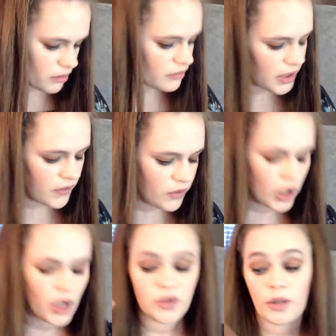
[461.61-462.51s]
Ready for
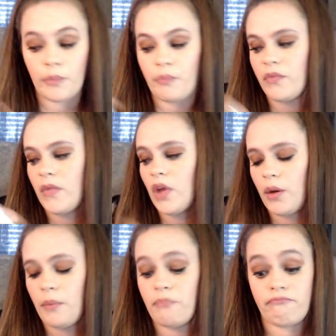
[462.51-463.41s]
close up.
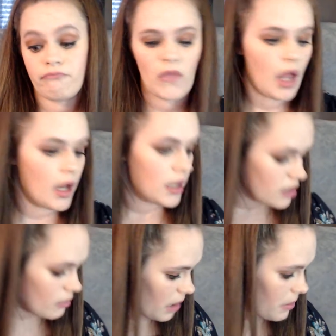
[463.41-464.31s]
So
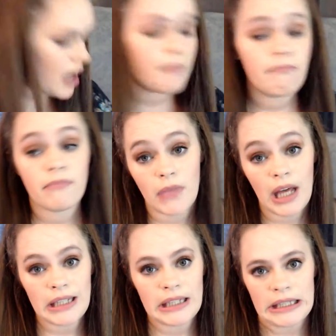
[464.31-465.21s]
my bad. I
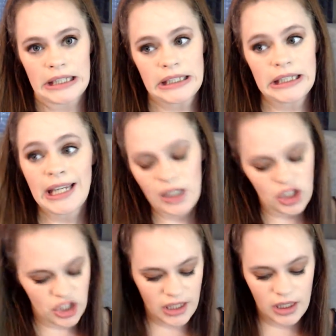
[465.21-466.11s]
didn't
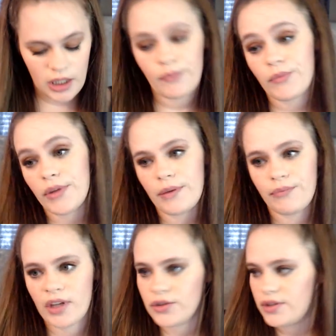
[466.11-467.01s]
shake it up, but
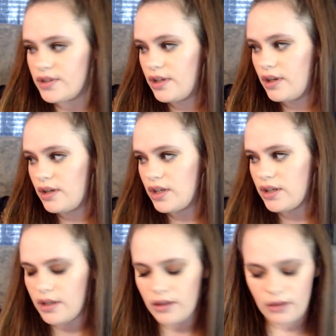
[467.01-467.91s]
as you see now,
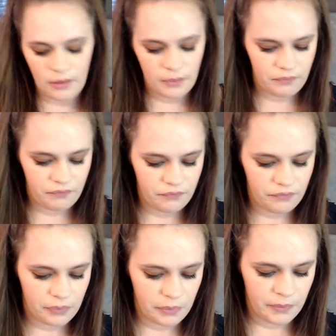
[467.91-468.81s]
shaking it up.
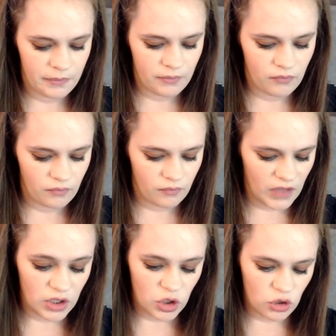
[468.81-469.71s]

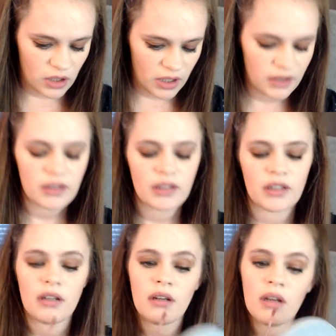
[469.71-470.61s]
Let's try this again.